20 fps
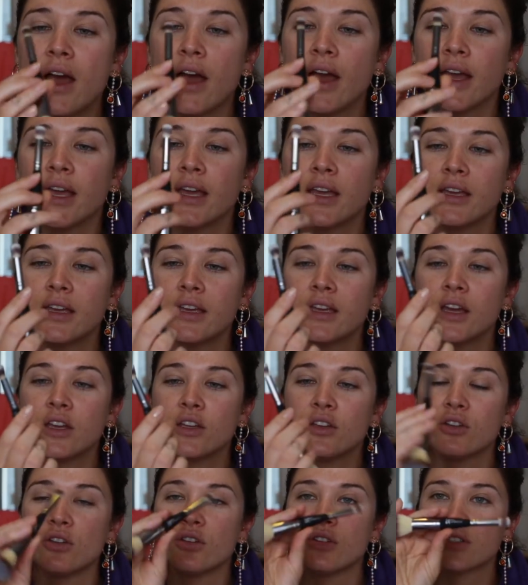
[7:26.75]
he
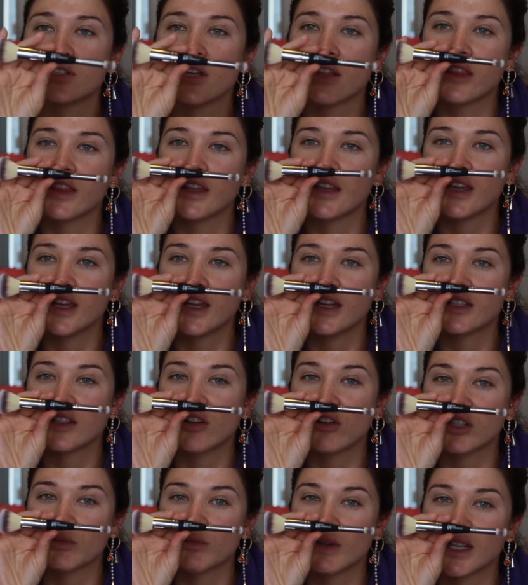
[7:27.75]
used the It
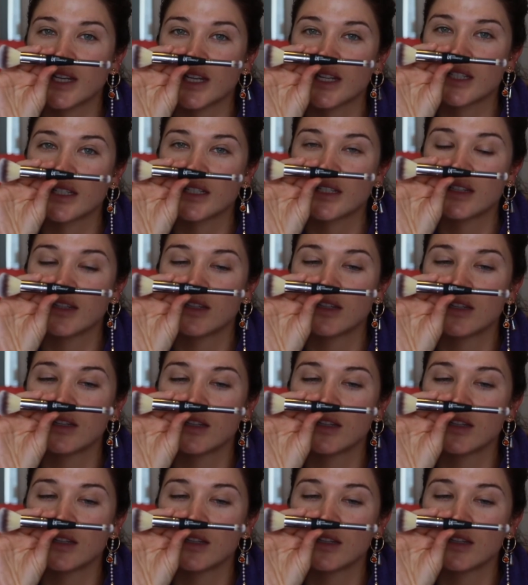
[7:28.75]
Cosmetics